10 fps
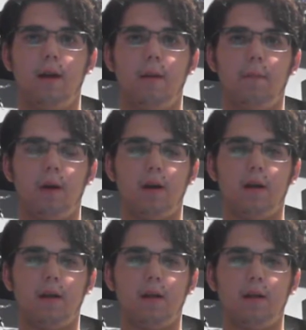But,
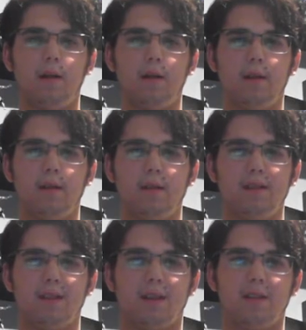
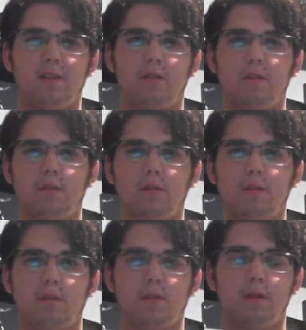you know, he's
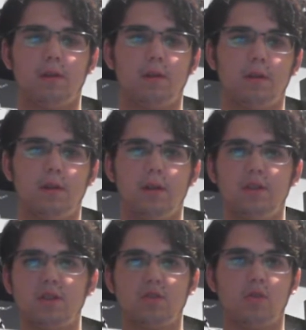
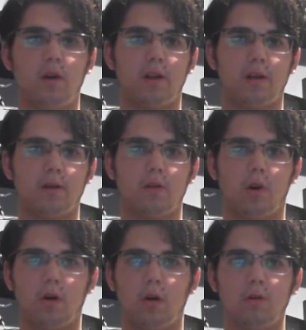just trying to
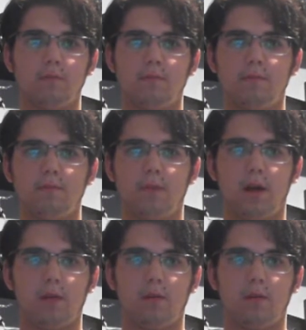go home, and,